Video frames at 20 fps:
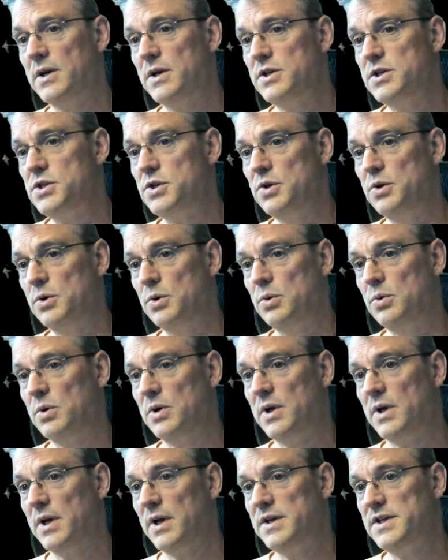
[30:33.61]
to
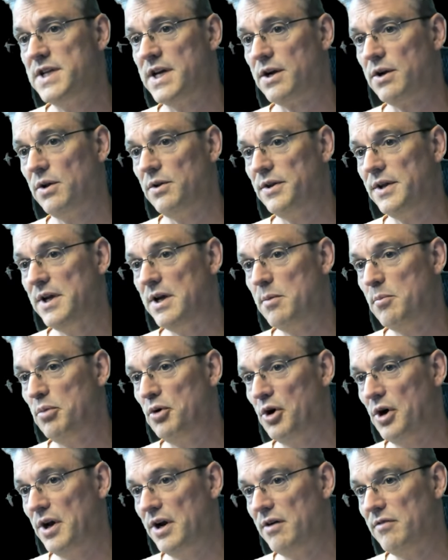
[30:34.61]
tickle the
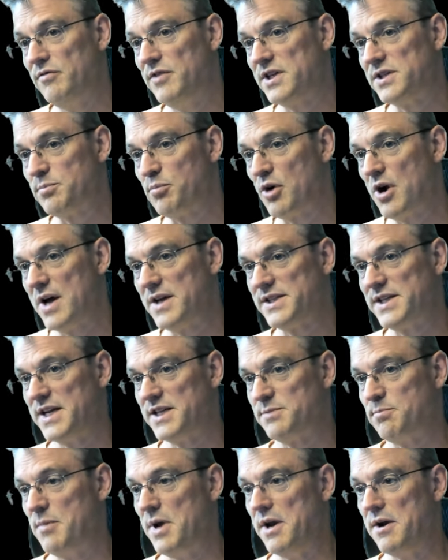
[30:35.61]
input of this
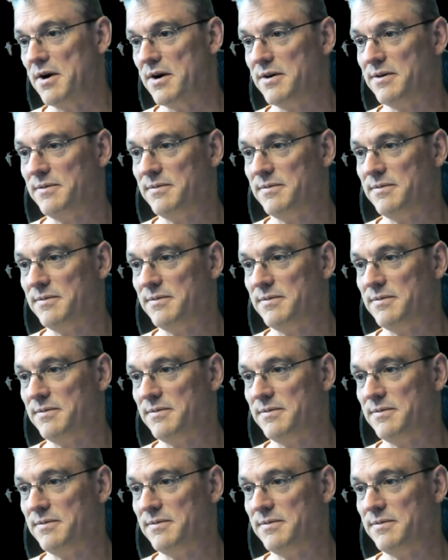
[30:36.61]
process meter.